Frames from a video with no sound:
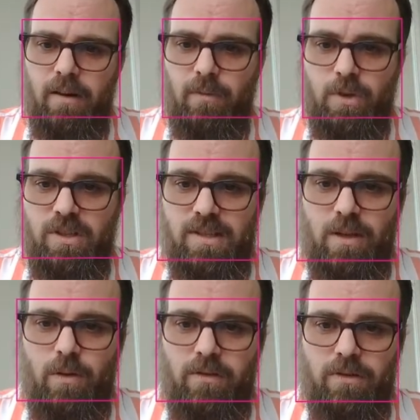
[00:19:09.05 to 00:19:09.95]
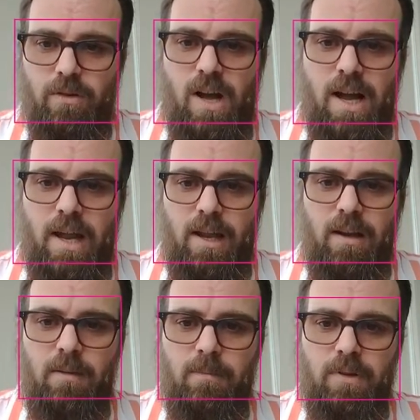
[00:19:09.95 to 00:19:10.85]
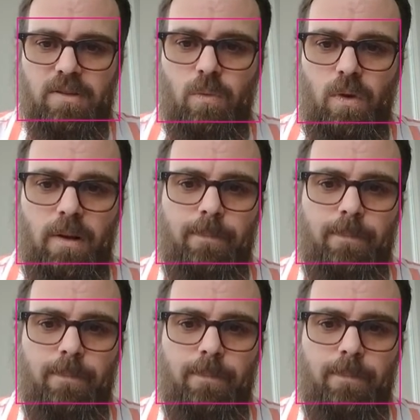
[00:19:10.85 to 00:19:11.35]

which is equivalent to I plus 1,